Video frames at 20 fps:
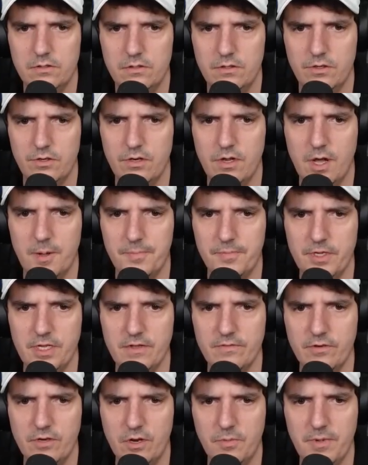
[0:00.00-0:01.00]
Could not be
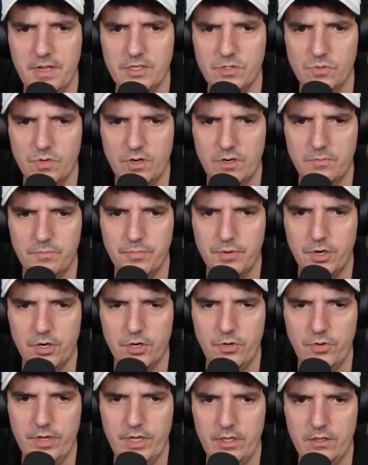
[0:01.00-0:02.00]
given commands when
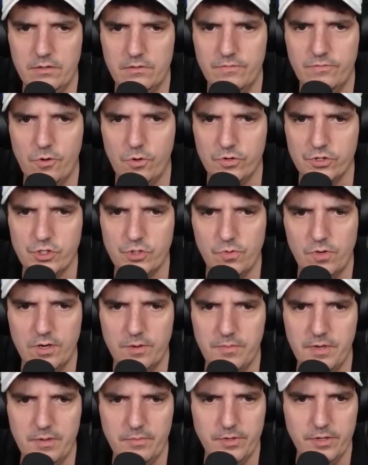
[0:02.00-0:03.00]
unburrowing. Of course, you want
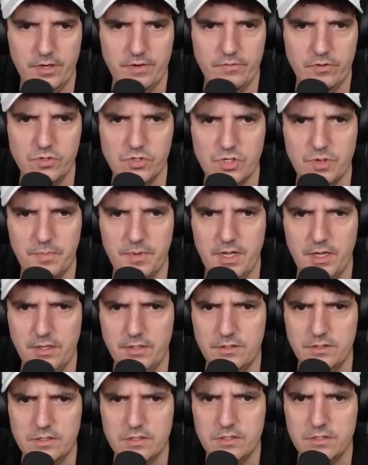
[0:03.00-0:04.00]
to be able to give those
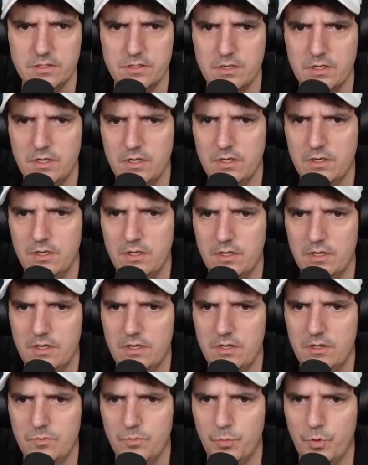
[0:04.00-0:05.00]
commands.
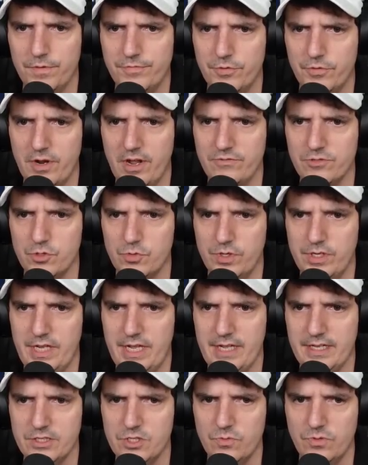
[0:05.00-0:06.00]
Morph to Ravager would
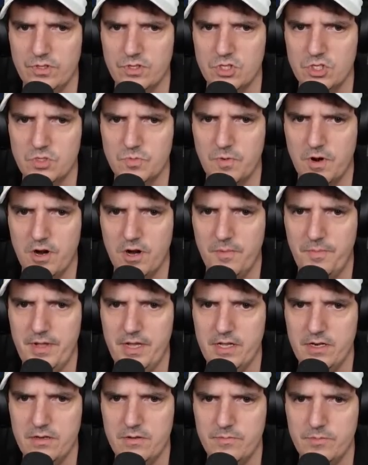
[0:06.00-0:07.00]
cancel with a smart
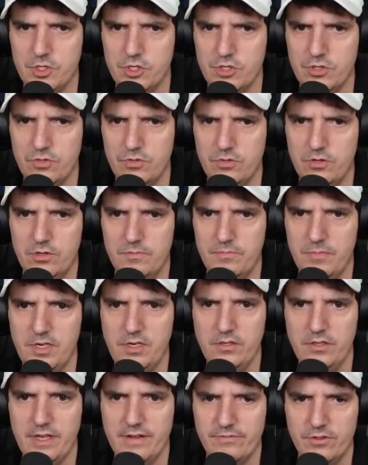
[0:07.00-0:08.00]
command and issued
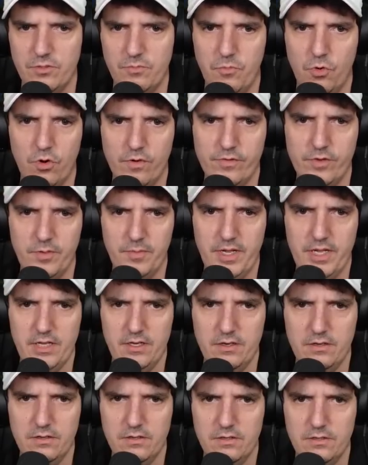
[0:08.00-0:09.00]
immediately after the morph
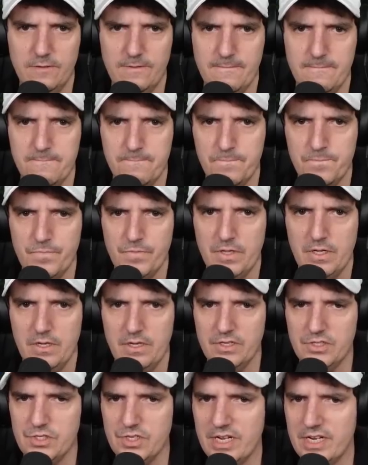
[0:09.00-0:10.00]
command.
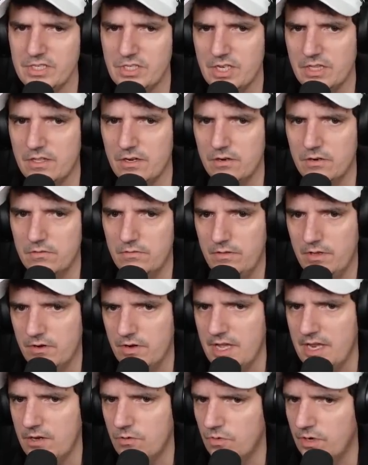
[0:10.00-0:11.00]
It's nice that they're
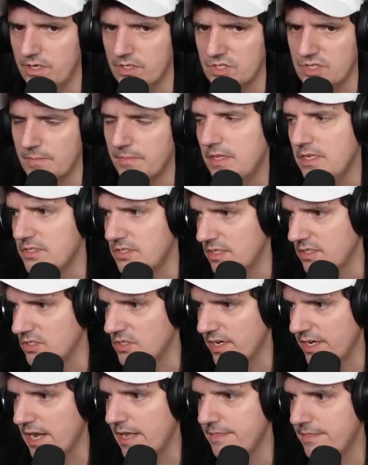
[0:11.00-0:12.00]
getting rid of some of these
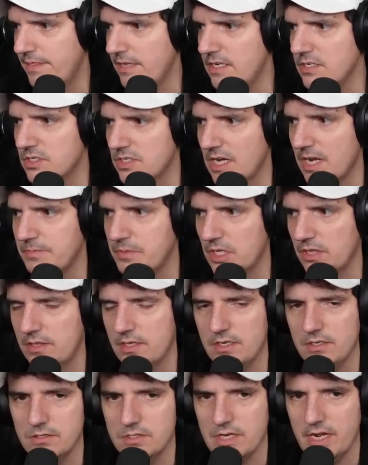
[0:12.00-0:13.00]
things. Like, these types of
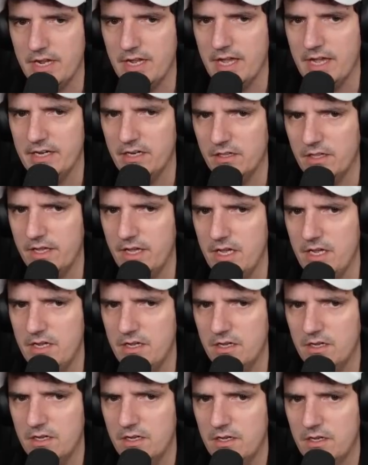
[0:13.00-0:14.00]
things I kind of
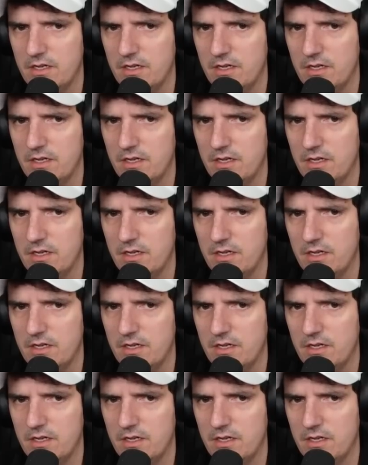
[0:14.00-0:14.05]
like.